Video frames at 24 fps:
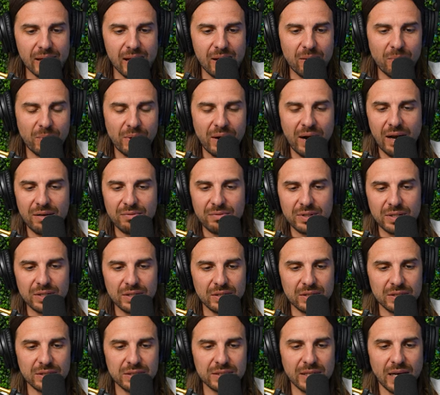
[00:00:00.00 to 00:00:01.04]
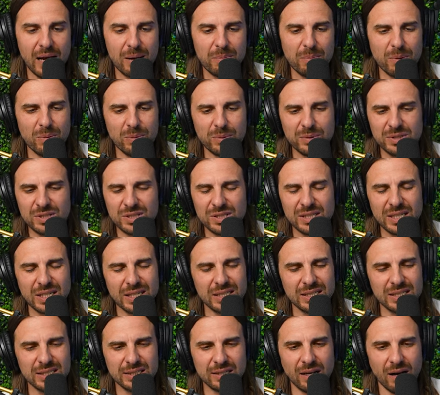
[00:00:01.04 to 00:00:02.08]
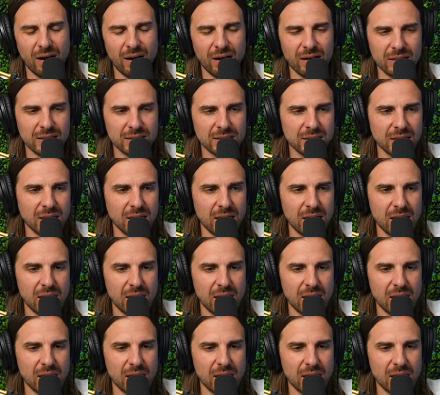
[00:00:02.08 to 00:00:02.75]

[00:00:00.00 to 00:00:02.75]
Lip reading: and we're having a good time, but we're sick as dogs.